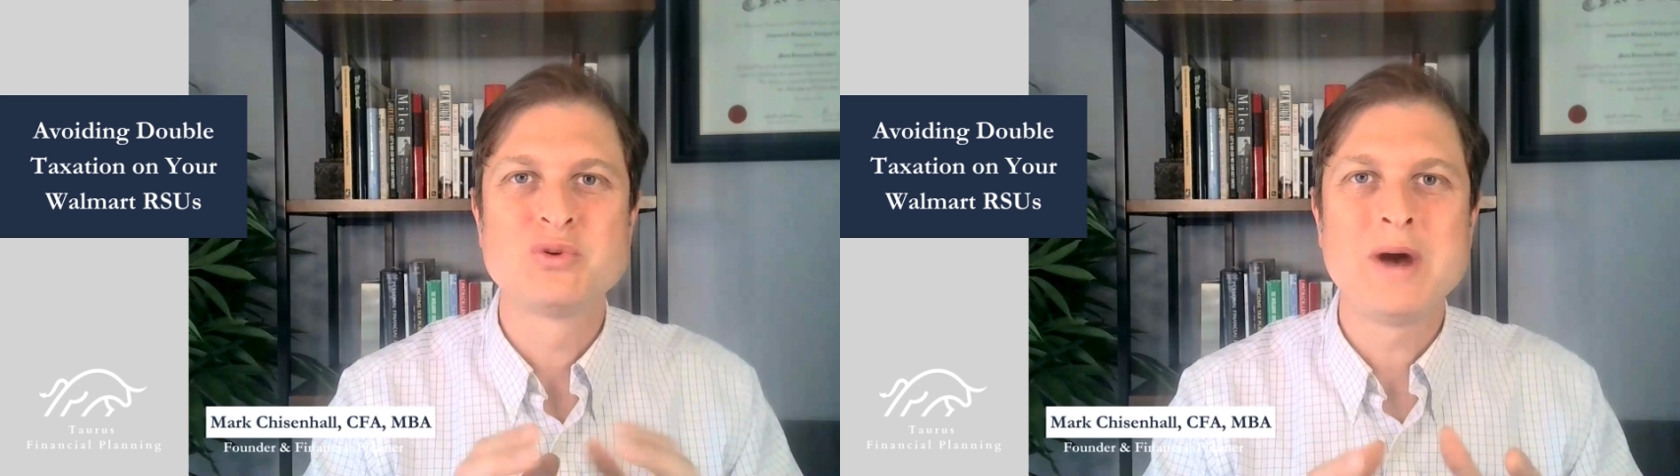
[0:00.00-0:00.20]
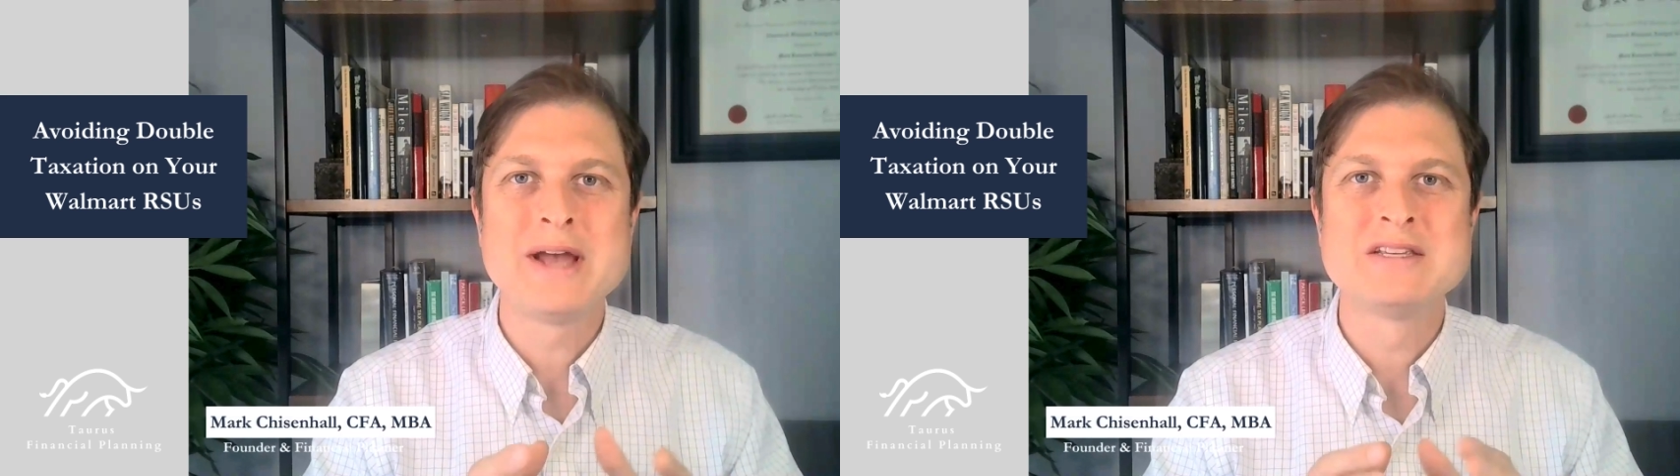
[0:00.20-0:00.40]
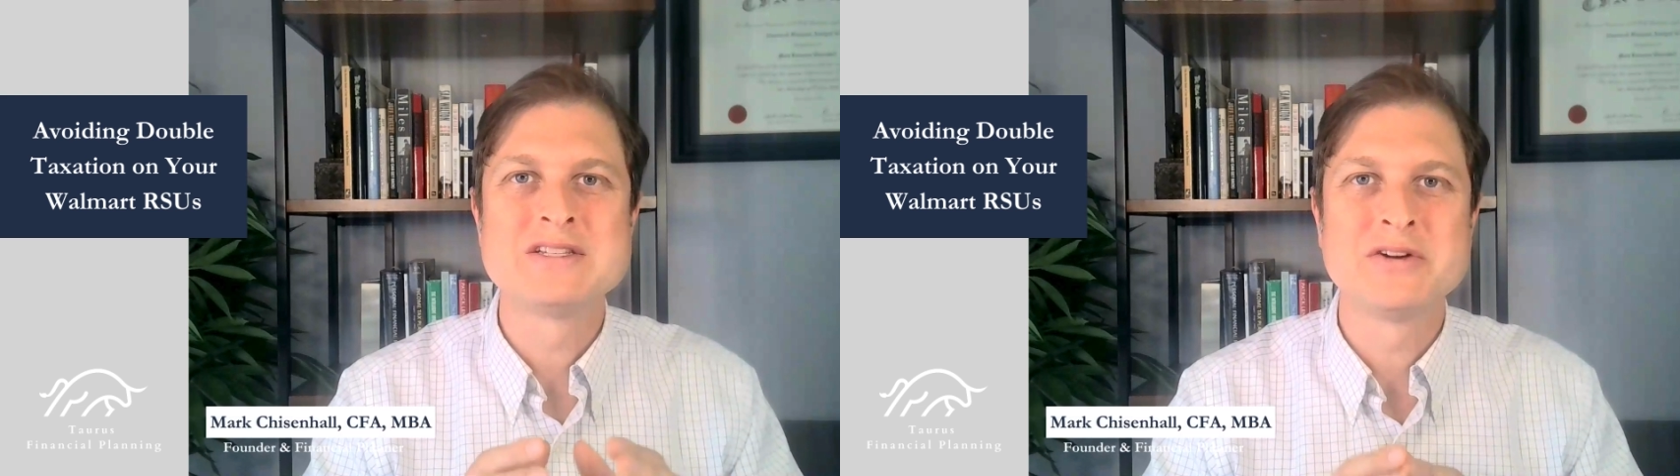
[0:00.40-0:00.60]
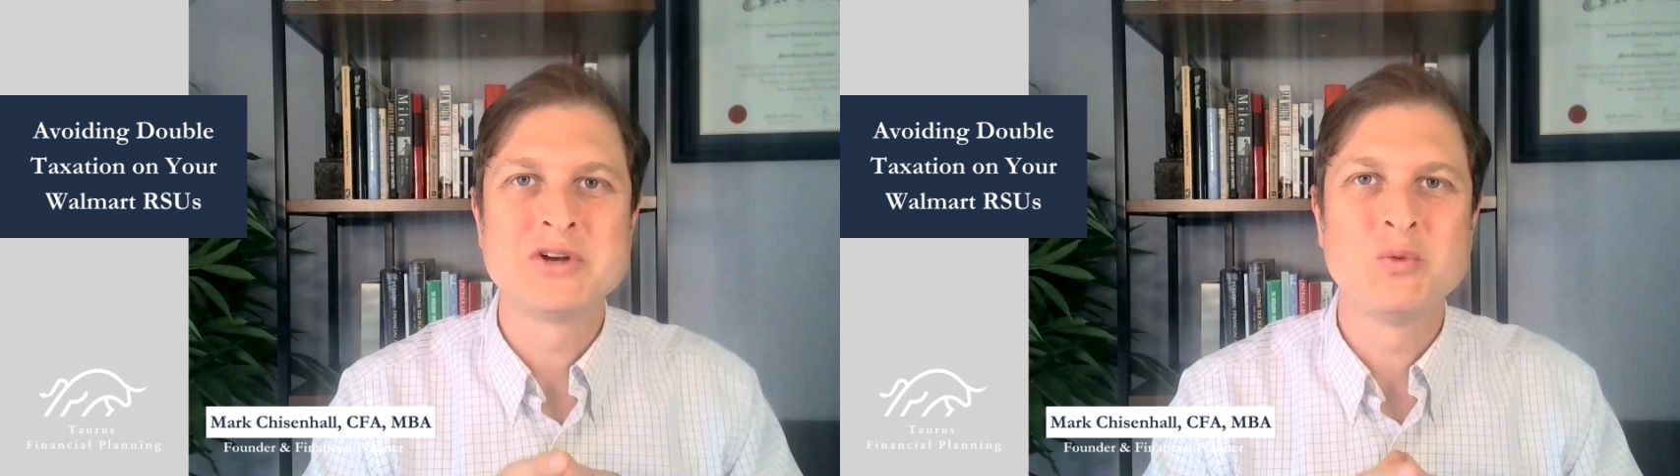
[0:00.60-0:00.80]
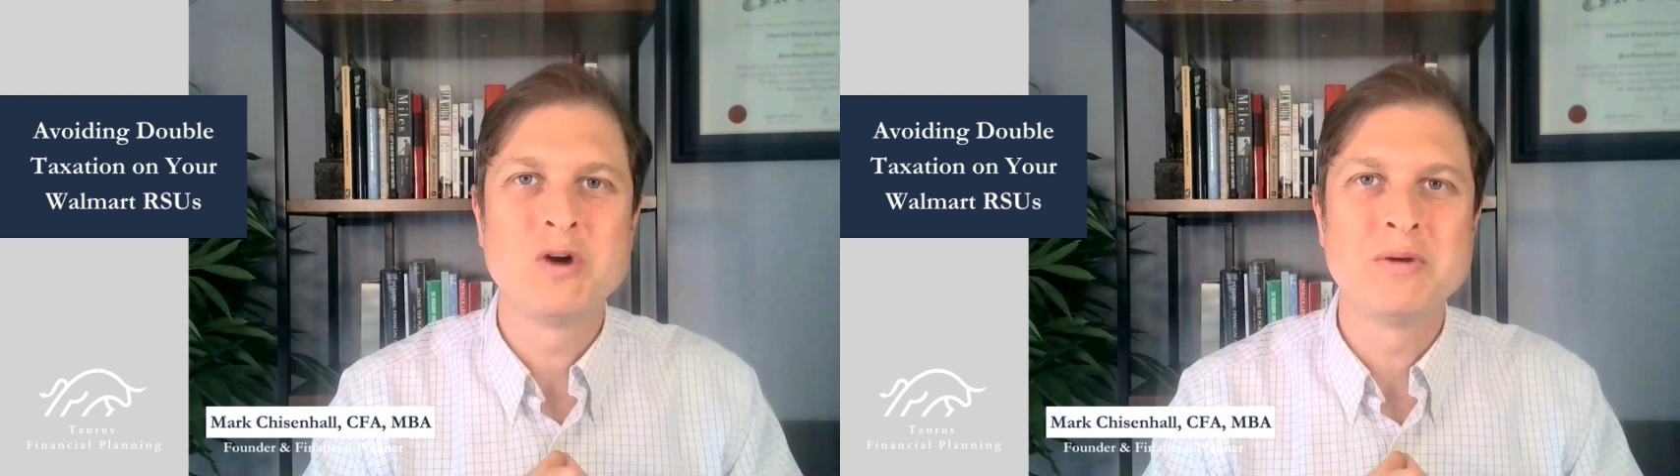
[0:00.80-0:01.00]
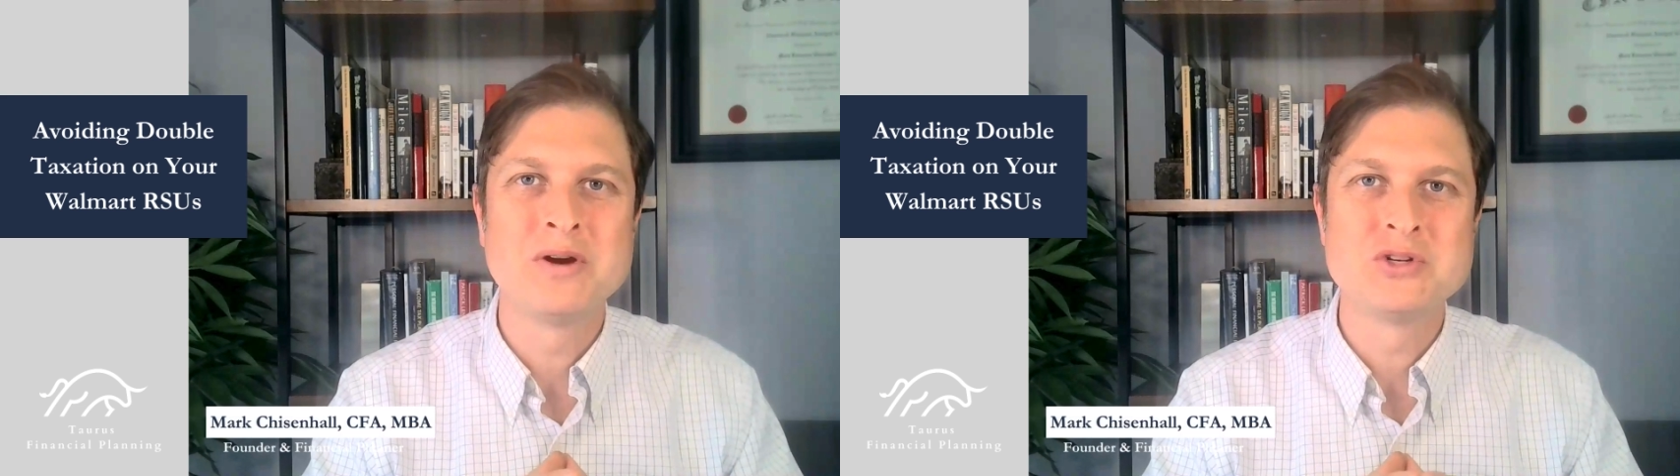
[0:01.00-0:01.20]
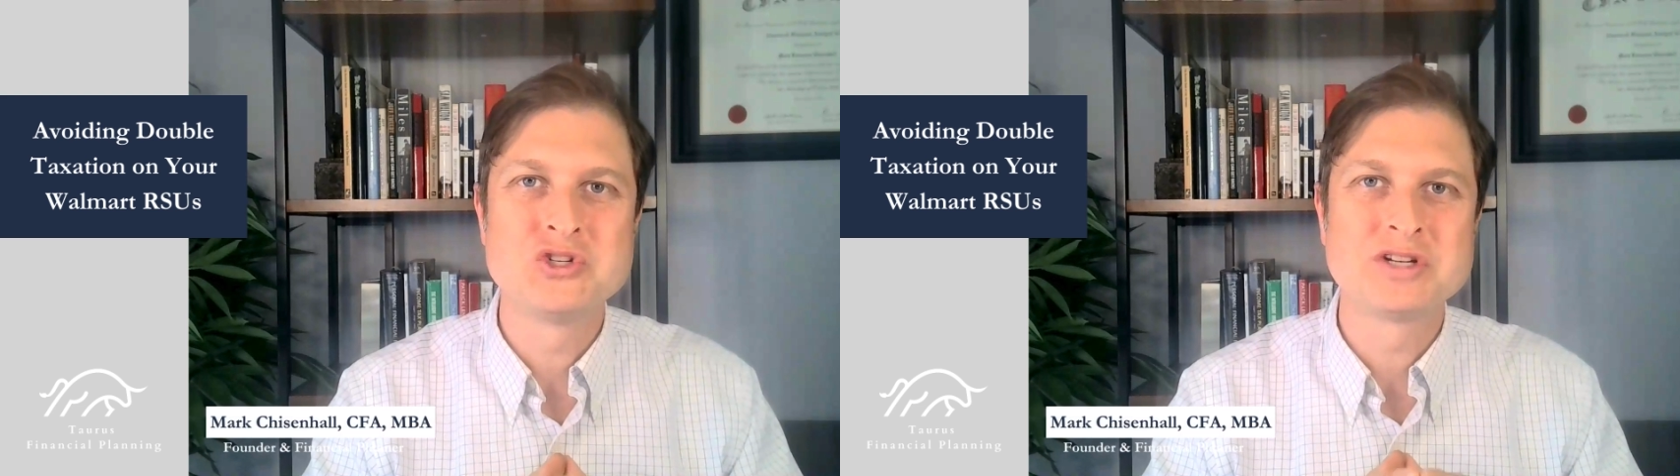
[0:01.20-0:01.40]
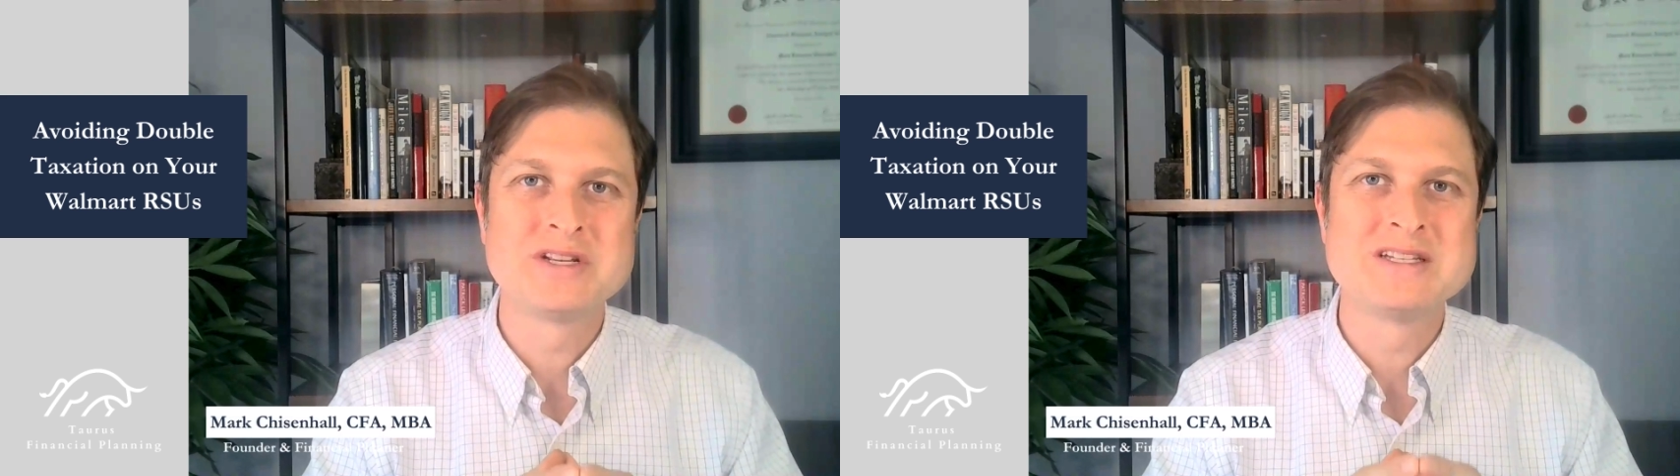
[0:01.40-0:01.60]
twice on your Walmart
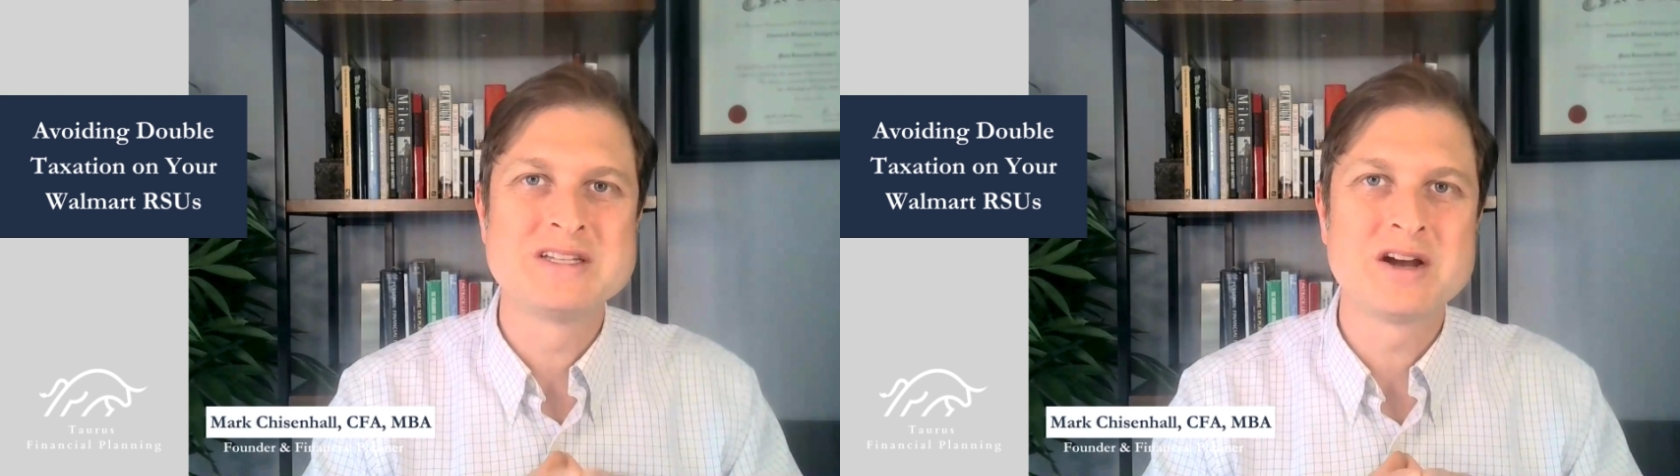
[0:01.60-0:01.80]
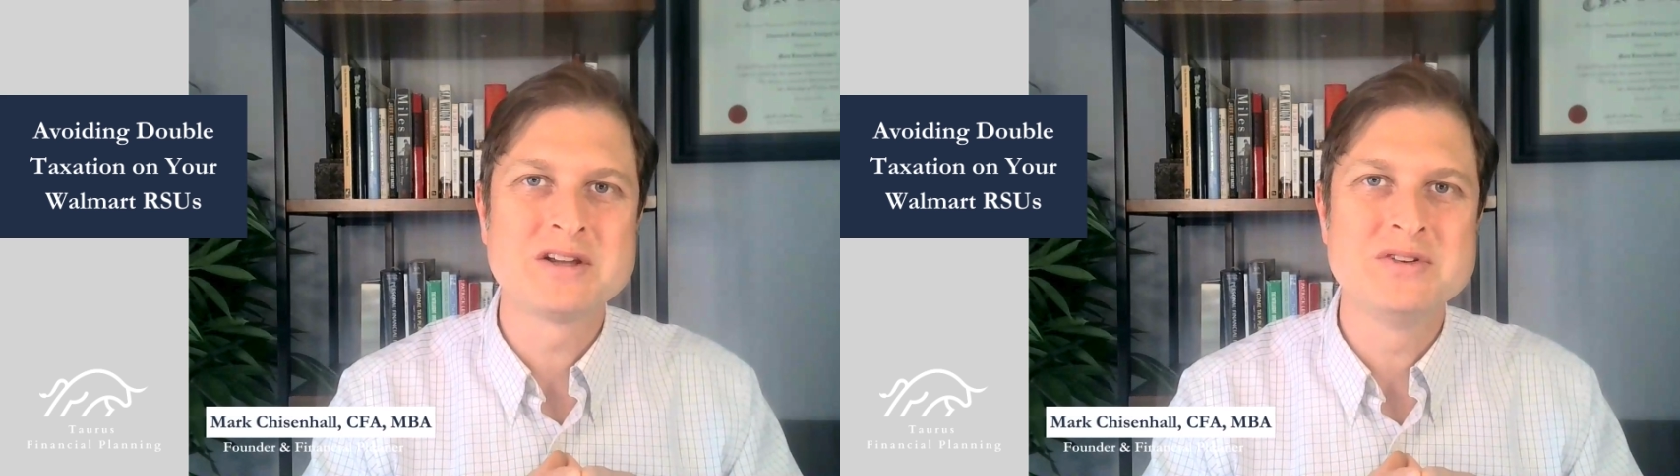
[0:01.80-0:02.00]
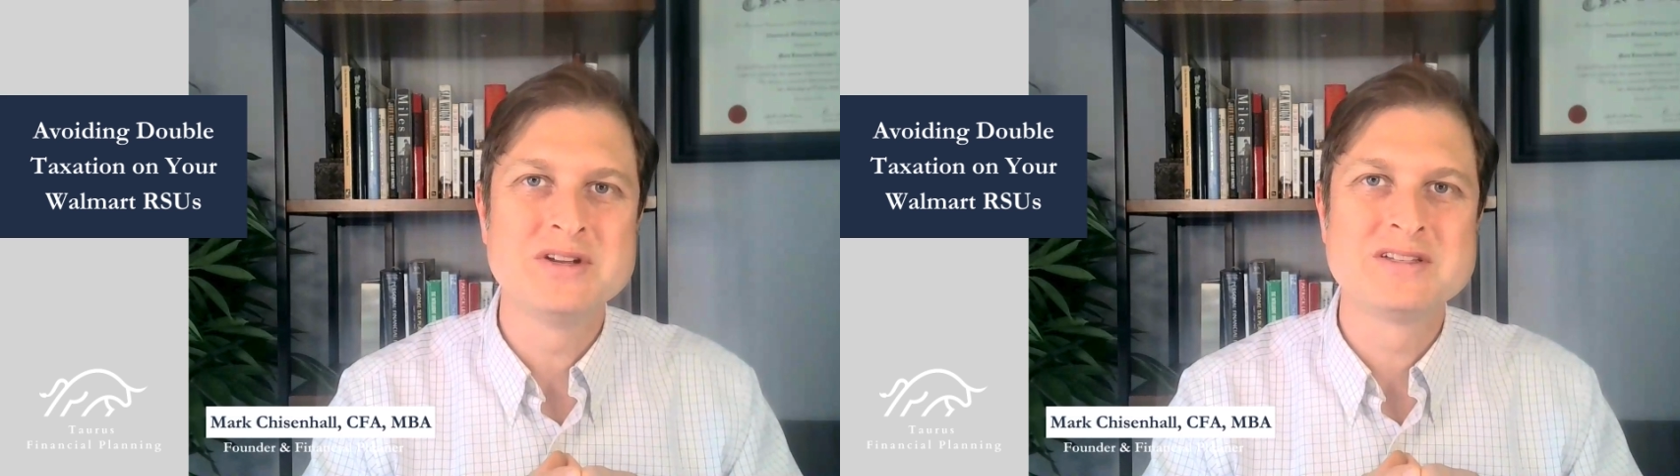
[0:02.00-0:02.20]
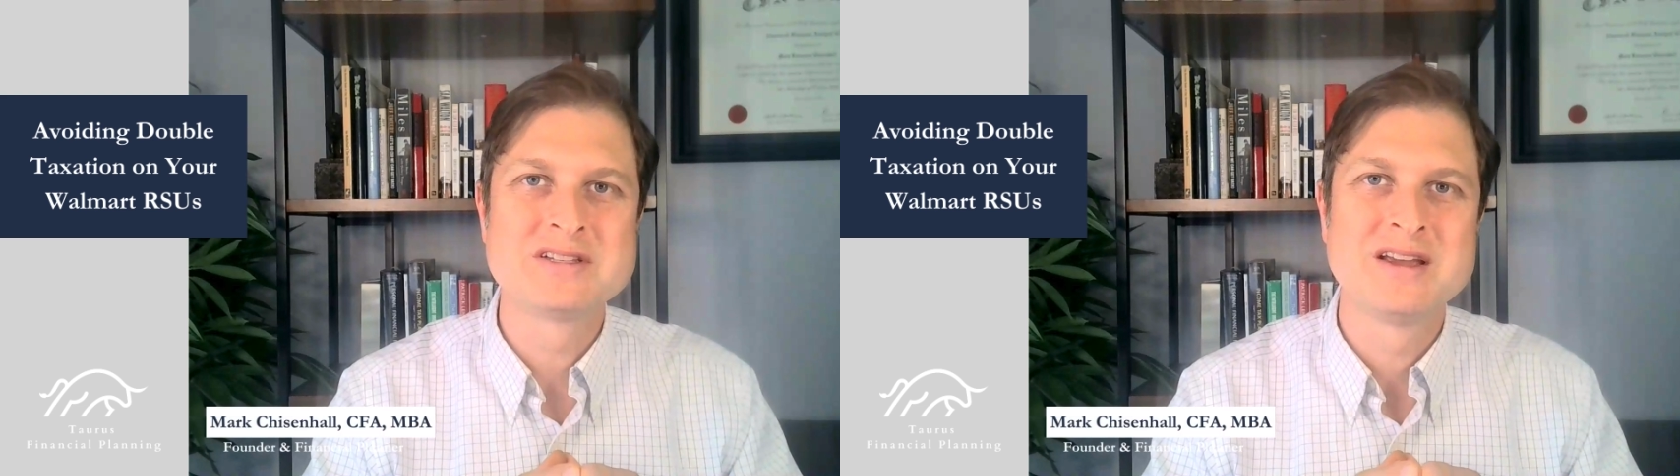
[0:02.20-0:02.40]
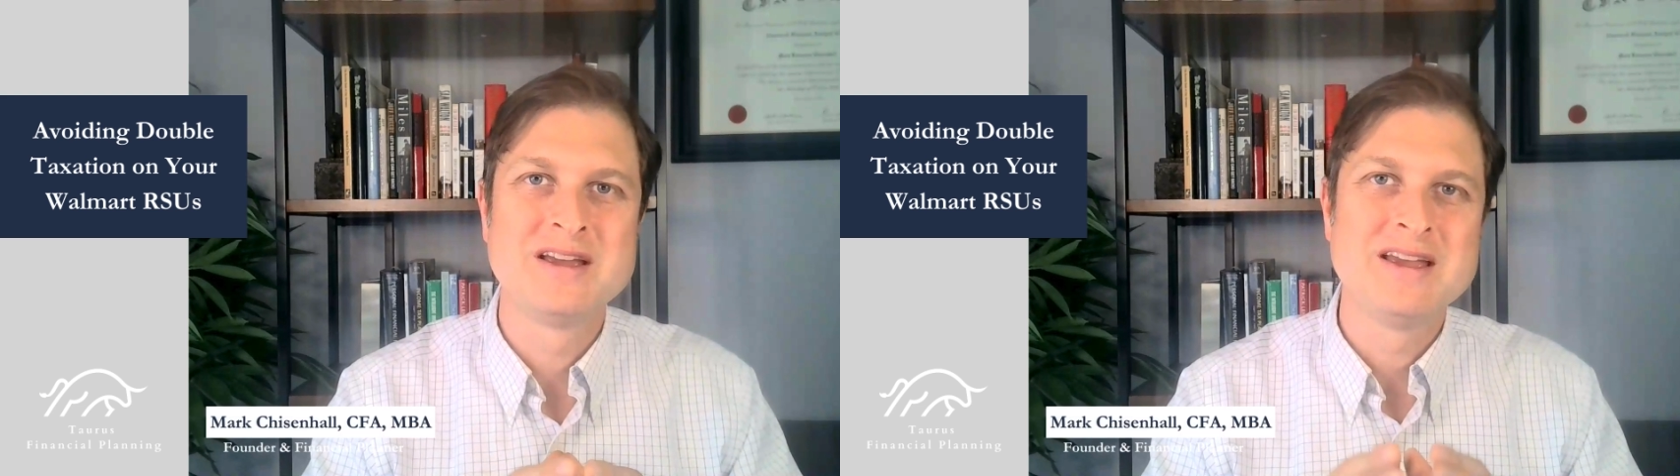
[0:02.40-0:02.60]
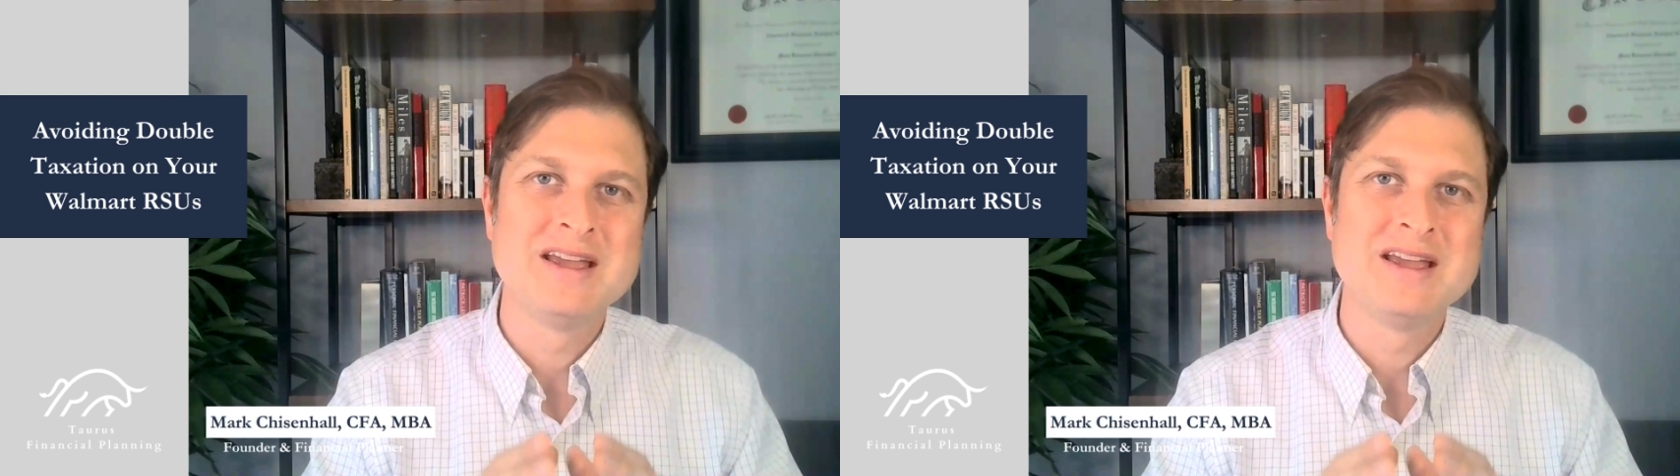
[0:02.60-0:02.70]
restricted stock units.